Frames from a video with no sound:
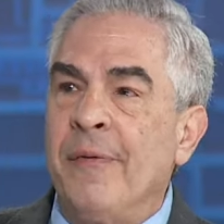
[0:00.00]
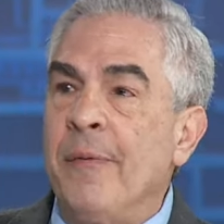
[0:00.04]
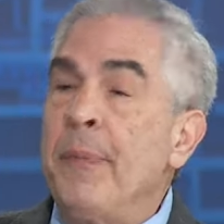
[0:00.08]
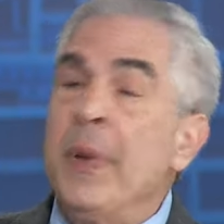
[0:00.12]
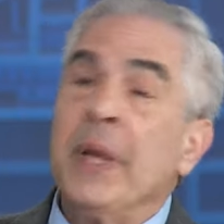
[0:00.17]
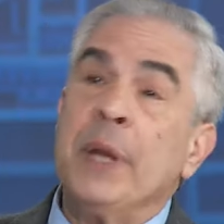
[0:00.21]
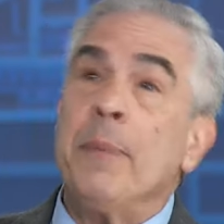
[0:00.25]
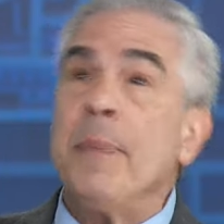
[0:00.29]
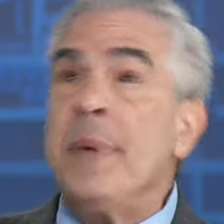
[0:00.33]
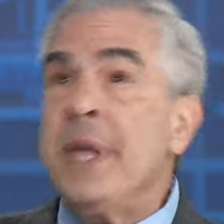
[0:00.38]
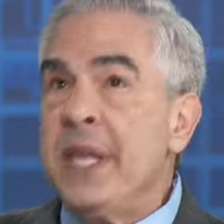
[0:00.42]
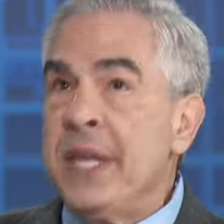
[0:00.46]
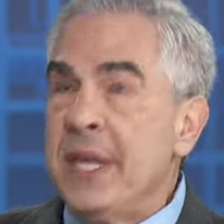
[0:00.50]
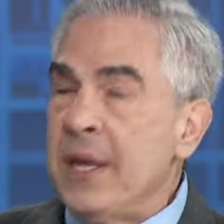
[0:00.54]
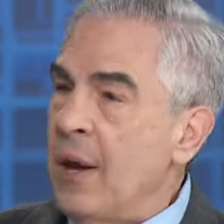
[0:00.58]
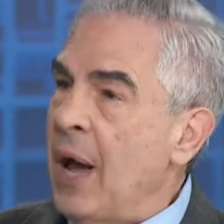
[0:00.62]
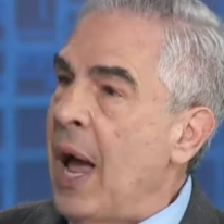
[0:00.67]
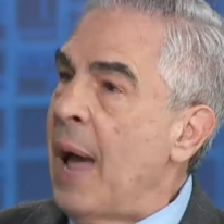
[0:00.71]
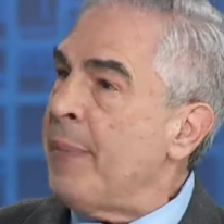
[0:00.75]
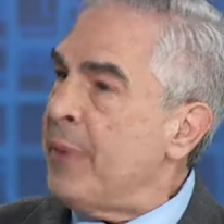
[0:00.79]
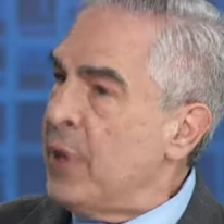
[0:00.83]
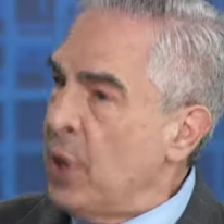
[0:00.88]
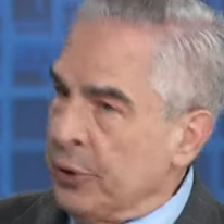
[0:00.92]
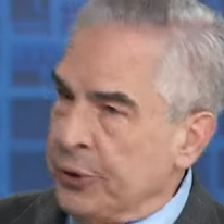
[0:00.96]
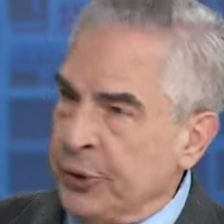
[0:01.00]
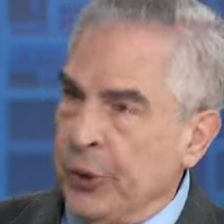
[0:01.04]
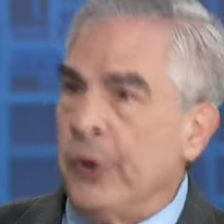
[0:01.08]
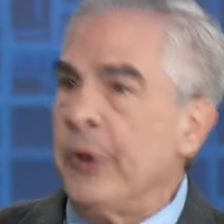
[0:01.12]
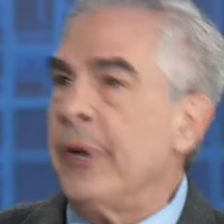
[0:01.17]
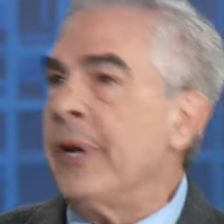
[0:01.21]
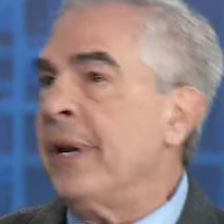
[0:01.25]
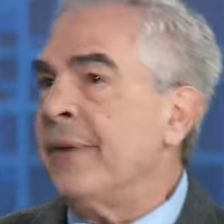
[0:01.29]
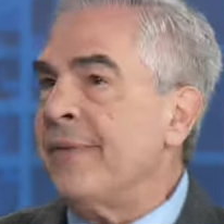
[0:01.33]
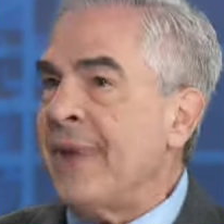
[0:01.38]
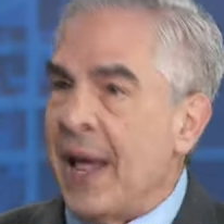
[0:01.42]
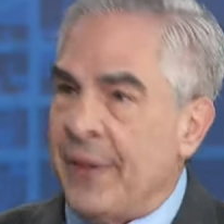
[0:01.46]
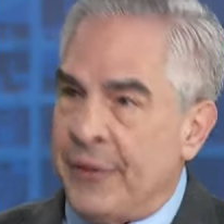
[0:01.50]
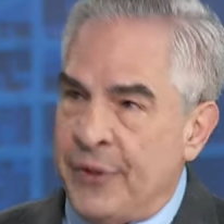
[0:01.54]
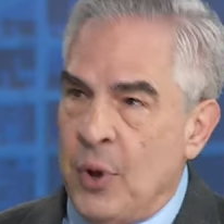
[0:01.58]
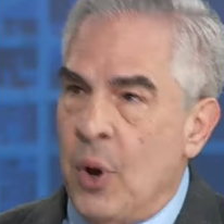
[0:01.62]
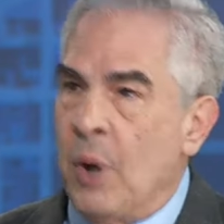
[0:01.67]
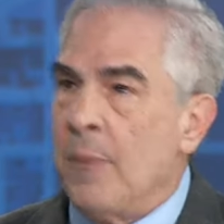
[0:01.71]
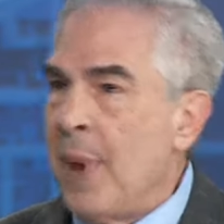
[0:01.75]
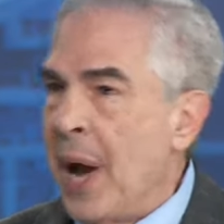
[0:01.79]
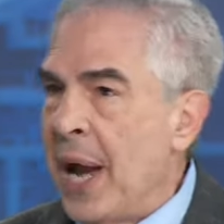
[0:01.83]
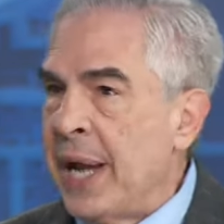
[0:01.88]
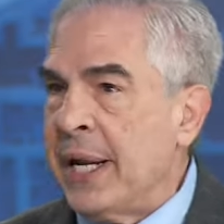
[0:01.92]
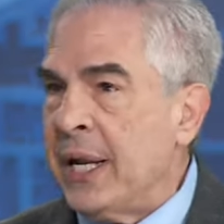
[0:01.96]
Pick me, I'm the alternative, not the
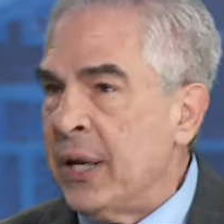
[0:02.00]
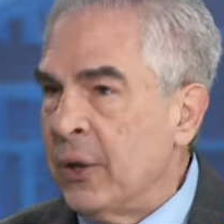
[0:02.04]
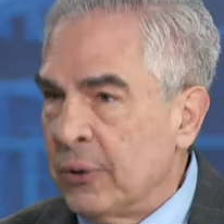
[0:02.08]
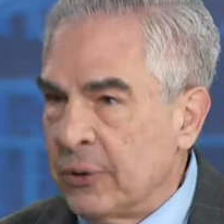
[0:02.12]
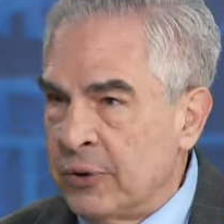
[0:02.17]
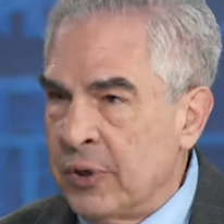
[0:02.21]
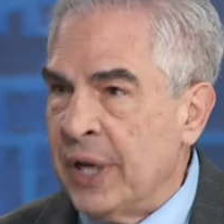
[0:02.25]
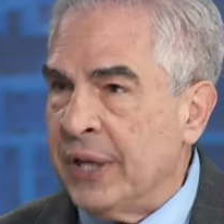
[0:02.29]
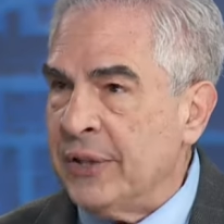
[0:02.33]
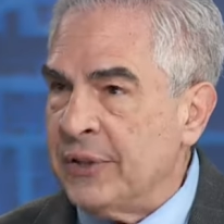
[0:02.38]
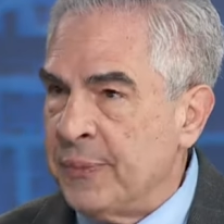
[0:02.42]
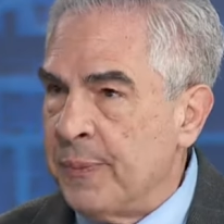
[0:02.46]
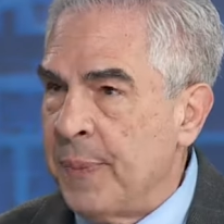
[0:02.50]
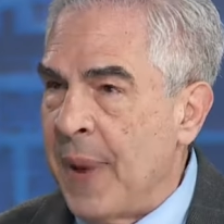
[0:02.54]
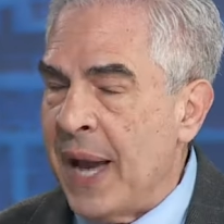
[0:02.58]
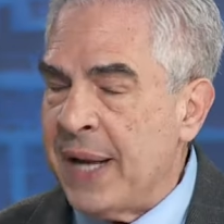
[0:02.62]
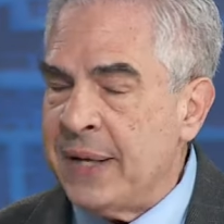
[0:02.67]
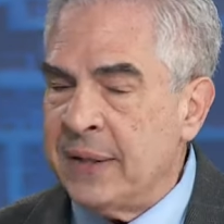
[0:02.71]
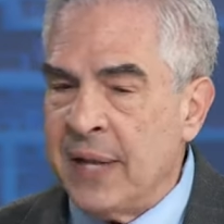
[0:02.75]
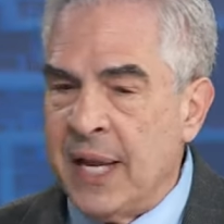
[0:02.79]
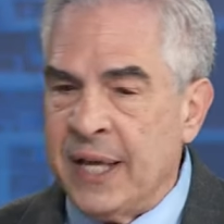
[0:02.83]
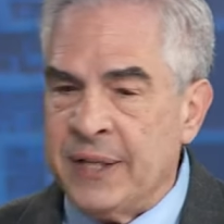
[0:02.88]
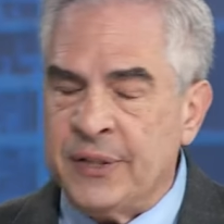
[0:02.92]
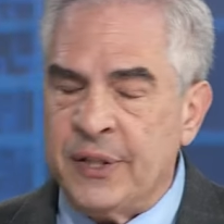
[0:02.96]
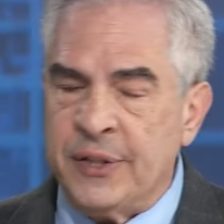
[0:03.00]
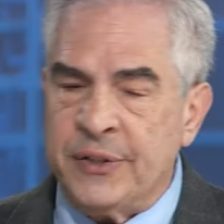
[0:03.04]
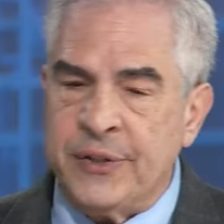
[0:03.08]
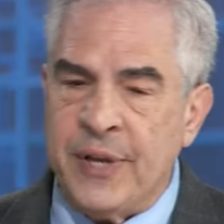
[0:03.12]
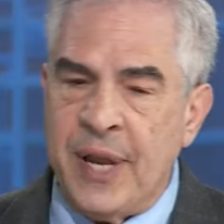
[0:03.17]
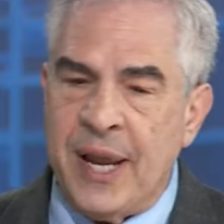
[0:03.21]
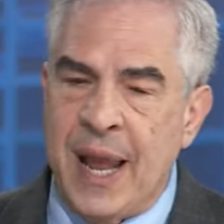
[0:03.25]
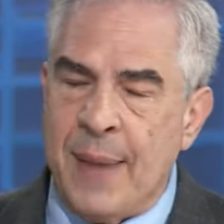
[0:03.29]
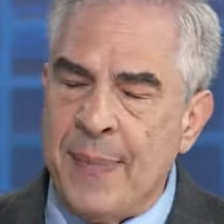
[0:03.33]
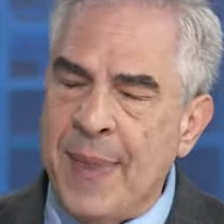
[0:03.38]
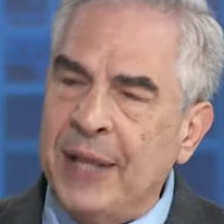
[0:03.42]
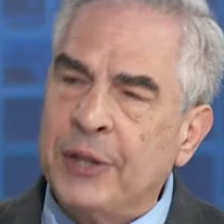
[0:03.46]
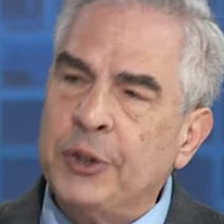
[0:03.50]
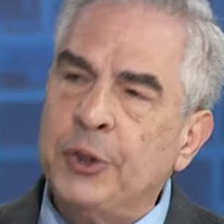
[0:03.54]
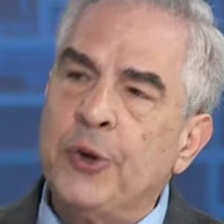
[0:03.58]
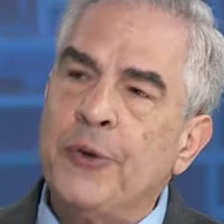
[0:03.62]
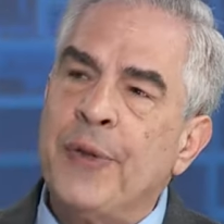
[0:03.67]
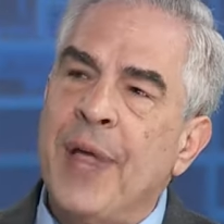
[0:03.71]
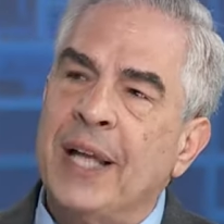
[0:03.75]
almighty, or as Biden likes to say. I'm not sure